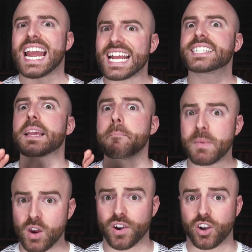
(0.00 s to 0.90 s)
it's a
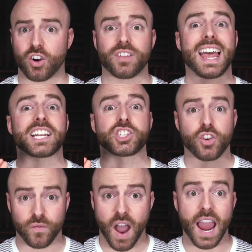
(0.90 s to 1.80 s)
miracle that it
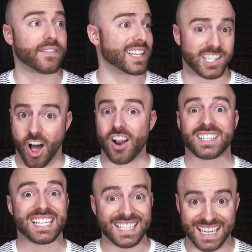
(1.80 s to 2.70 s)
survived as long
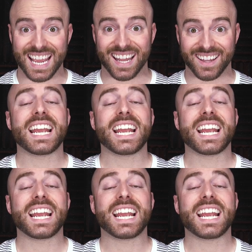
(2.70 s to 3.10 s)
as it did.